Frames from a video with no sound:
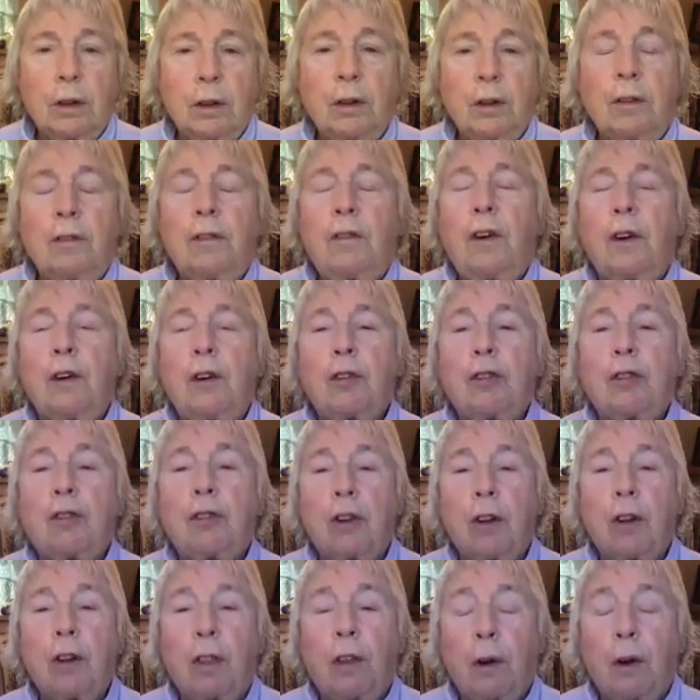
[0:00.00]
First,
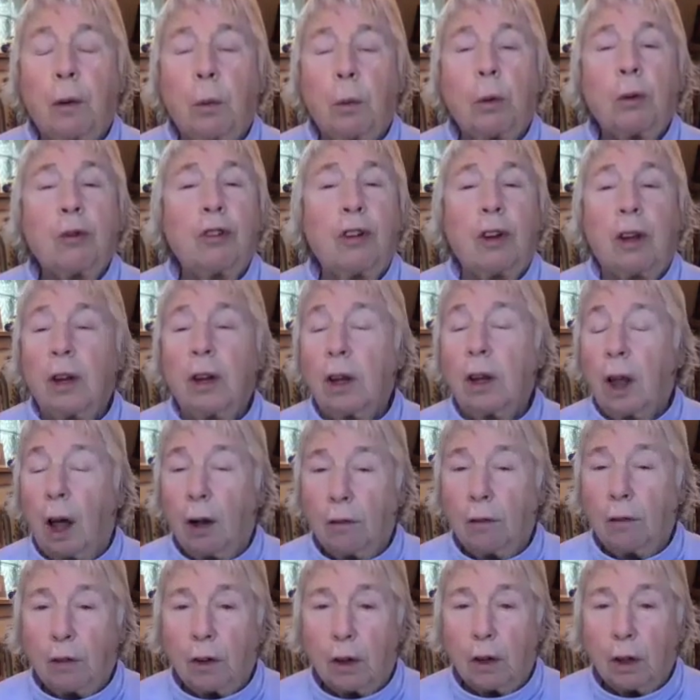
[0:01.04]
there was a love,